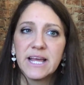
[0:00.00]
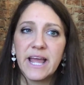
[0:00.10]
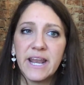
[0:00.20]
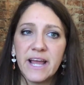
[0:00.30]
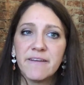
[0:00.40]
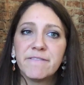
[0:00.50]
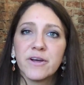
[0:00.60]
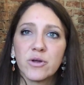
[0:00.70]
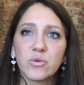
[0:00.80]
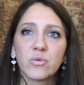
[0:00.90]
and I have
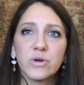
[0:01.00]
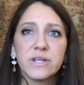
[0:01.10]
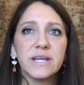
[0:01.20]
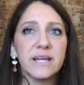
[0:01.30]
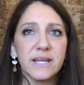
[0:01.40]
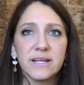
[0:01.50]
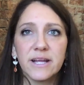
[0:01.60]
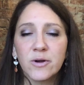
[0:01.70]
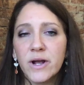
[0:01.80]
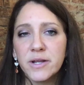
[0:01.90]
felt really
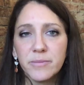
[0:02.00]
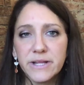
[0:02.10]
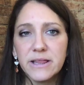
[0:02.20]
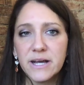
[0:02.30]
incredibly